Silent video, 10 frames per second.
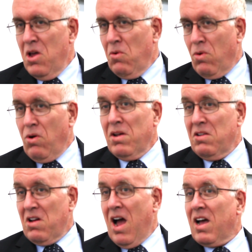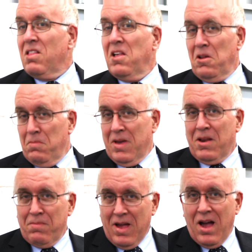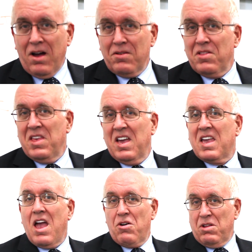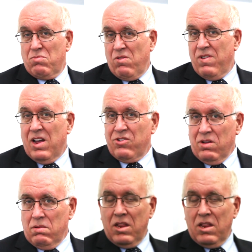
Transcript: We're going to talk a little bit about the accounting profession,